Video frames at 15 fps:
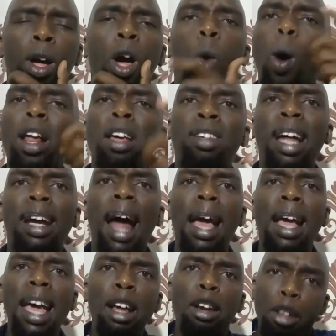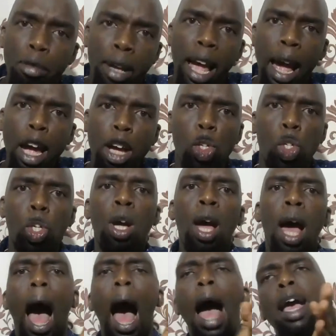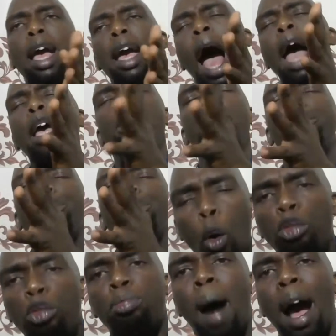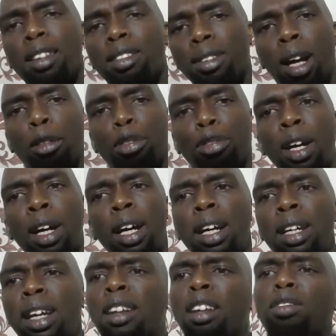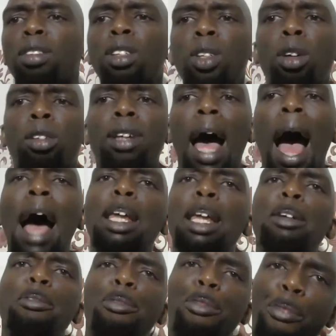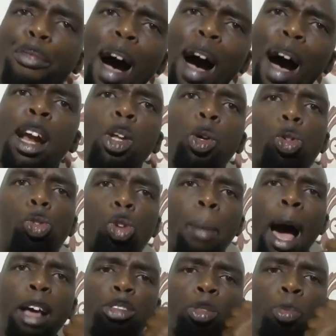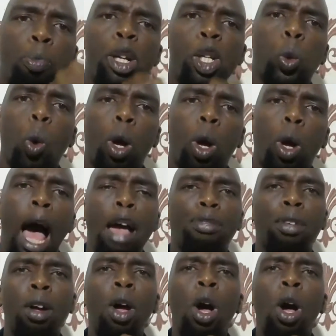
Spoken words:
What is it that I engage, I involve myself that is not adding value to my spiritual life?